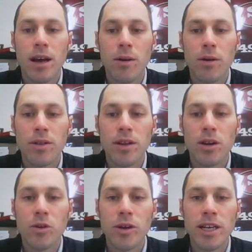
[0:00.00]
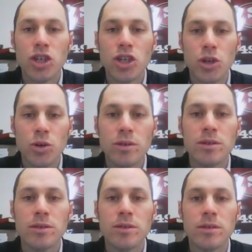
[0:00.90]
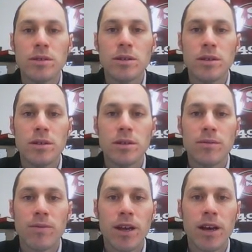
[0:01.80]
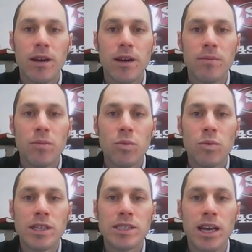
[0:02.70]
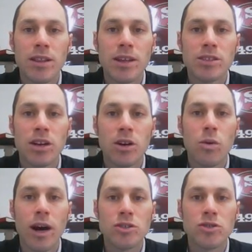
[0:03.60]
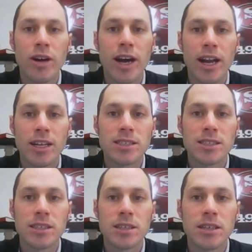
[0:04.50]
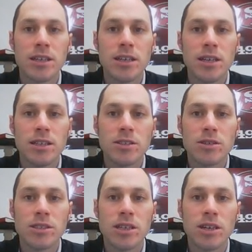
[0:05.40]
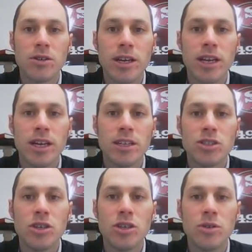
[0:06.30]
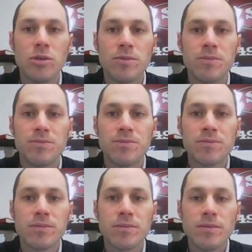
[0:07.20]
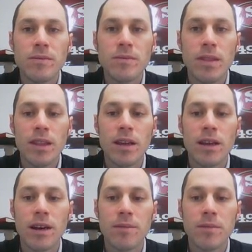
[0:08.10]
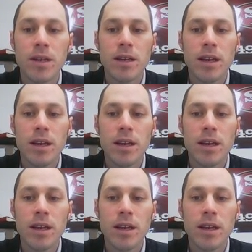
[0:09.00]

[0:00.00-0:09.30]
uh, with degree 2, uh, we say these are quadratics. So it's degree 2. Um,